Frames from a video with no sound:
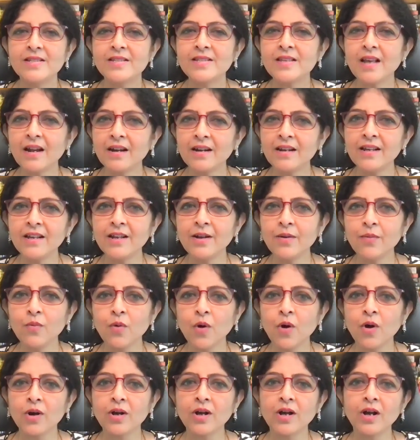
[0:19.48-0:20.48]
Sarina
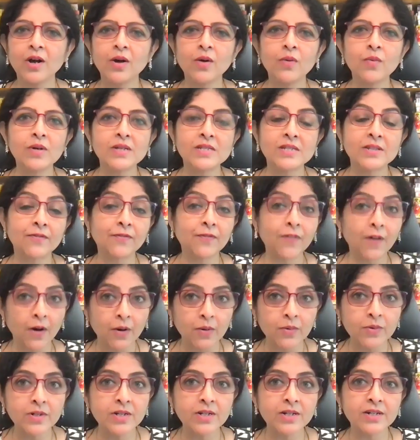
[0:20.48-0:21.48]
Walker was the
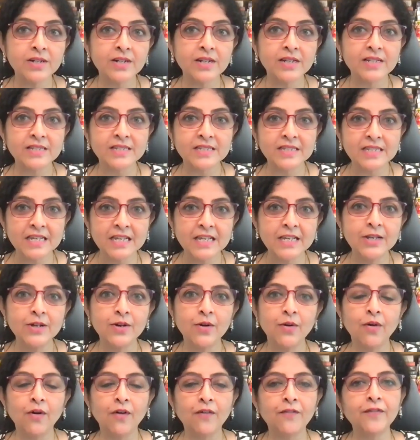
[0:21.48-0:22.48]
founder and
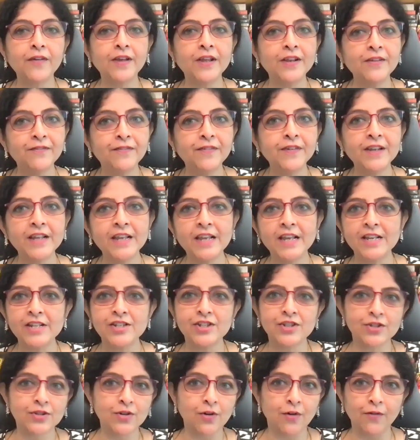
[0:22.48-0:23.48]
CEO of Infinity
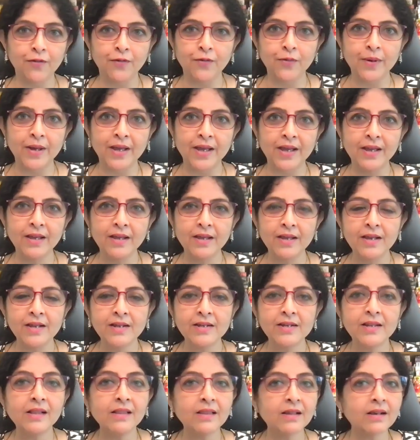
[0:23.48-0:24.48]
Edge Software
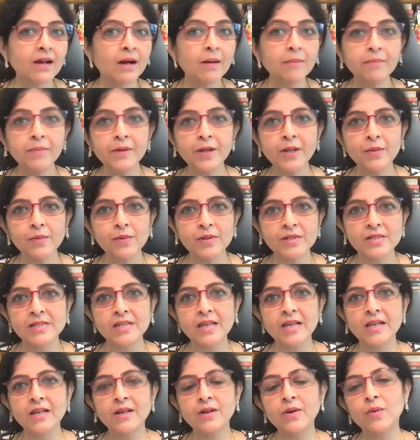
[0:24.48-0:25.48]
till the company was
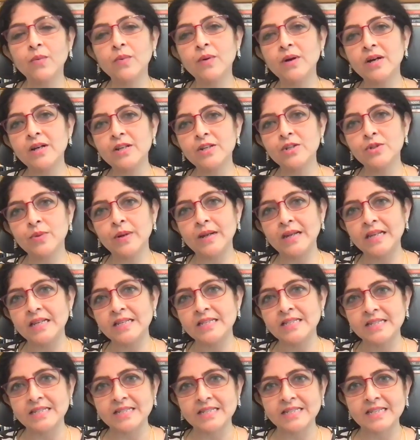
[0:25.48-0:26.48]
taken over in
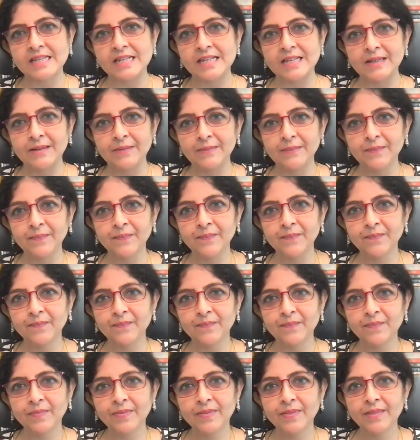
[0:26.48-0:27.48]
2016.
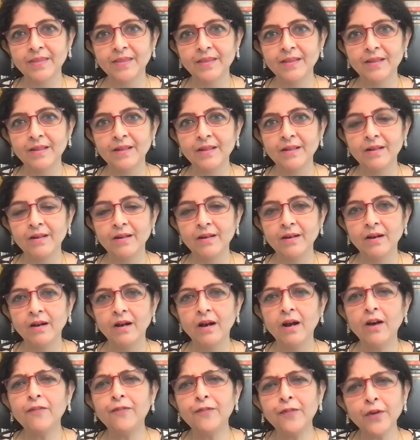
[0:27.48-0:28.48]

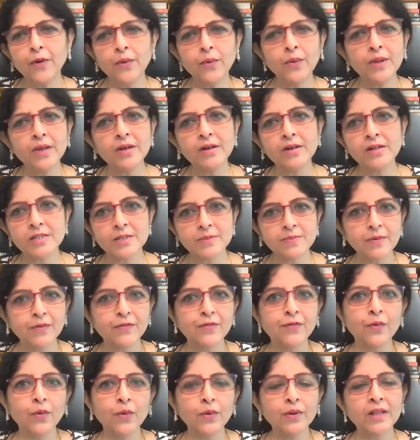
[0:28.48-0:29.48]
A few years
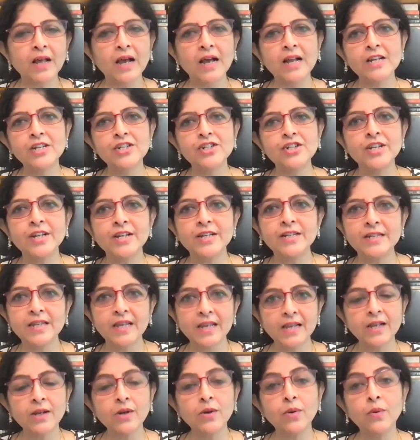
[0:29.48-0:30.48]
before that, she had
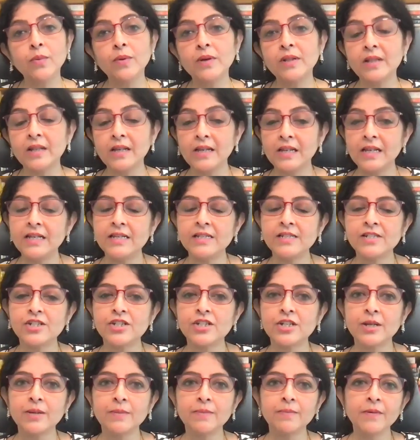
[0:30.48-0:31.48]
taken over the
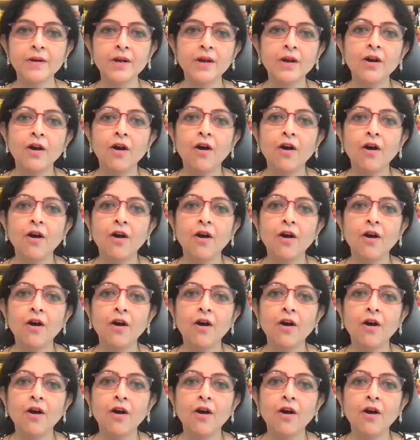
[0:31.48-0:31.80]
leadership